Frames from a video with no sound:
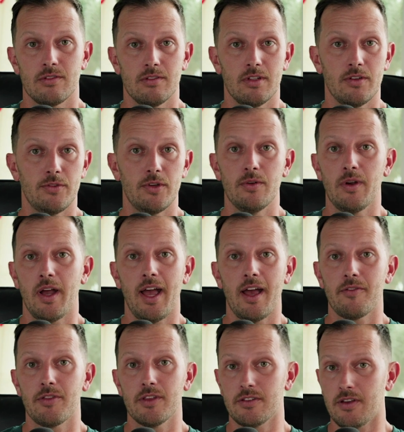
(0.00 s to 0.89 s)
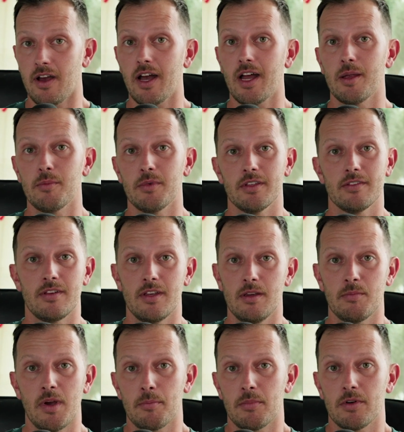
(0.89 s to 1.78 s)
If you have the time and
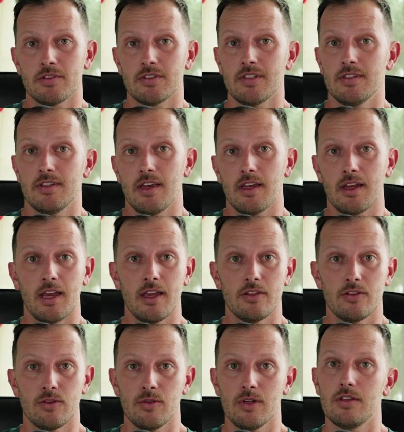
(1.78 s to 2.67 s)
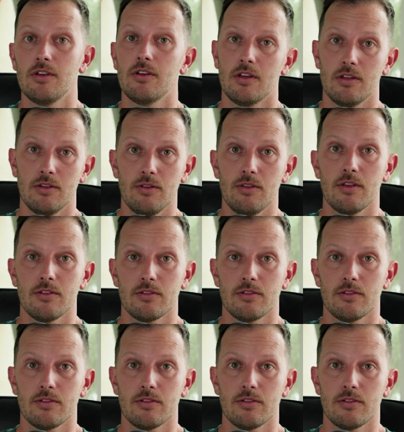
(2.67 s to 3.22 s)
team members to dedicate to it, you can do this